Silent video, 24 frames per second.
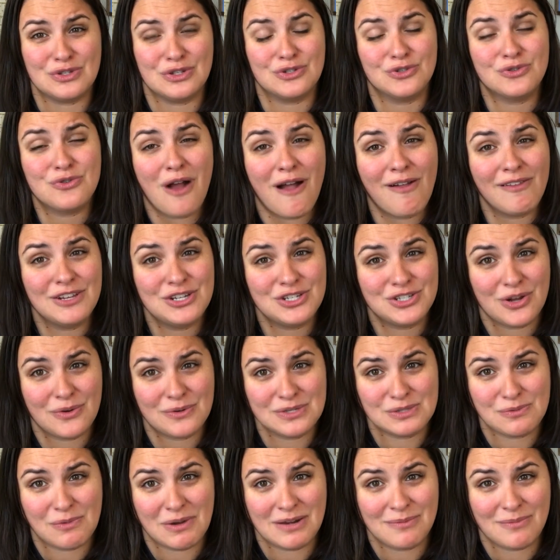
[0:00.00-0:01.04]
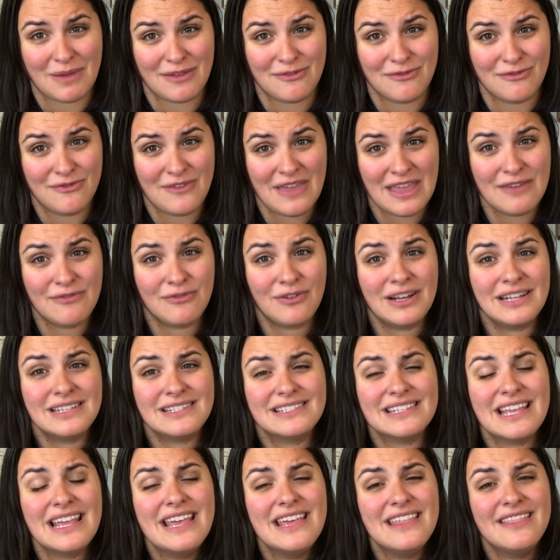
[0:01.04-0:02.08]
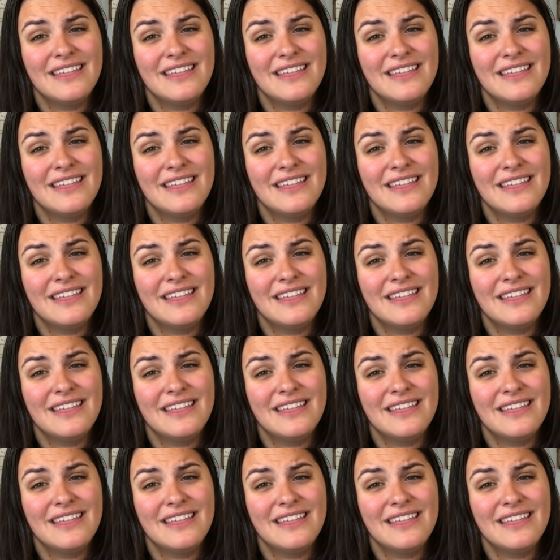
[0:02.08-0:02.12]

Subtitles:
The trolley show is one of my favorites.